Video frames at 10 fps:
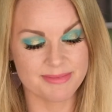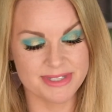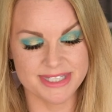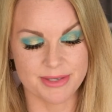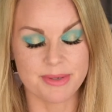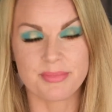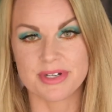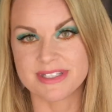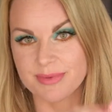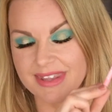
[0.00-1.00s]
so
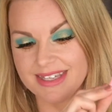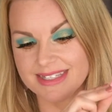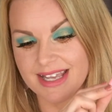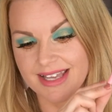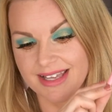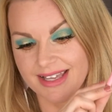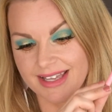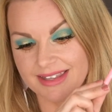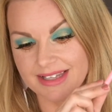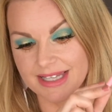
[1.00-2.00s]
impressed with this.
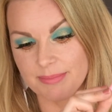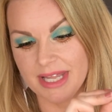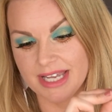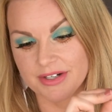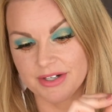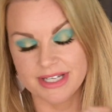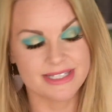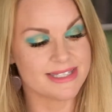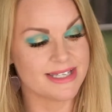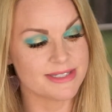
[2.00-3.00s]
And the lip liner,
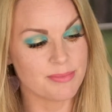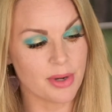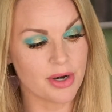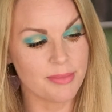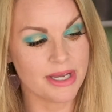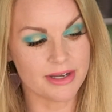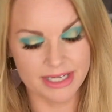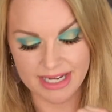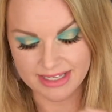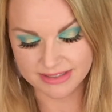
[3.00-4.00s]
it says Barbie on
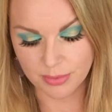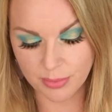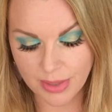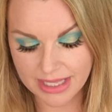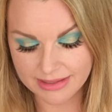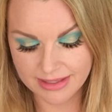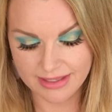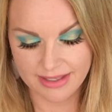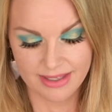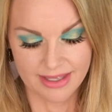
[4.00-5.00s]
it as well.
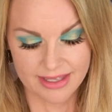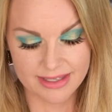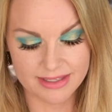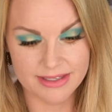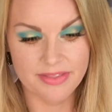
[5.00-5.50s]
And